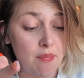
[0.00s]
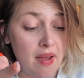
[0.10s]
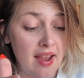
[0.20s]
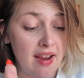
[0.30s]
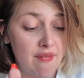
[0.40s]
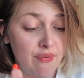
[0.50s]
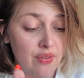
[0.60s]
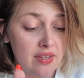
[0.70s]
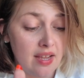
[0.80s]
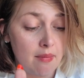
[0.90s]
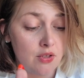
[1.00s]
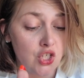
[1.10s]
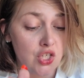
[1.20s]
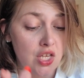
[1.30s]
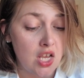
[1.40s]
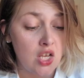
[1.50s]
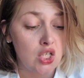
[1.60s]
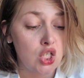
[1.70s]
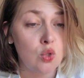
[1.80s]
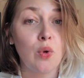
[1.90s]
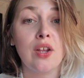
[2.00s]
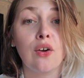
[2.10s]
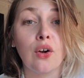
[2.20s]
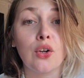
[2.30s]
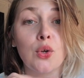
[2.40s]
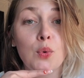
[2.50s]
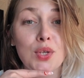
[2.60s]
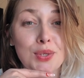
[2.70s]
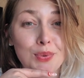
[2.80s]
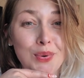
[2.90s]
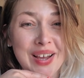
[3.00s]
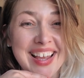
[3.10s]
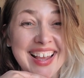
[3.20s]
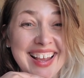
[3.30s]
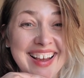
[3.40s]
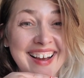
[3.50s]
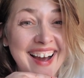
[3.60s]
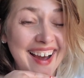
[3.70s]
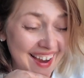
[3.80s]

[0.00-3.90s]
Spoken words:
pay for the damages. Sweetheart, who is we?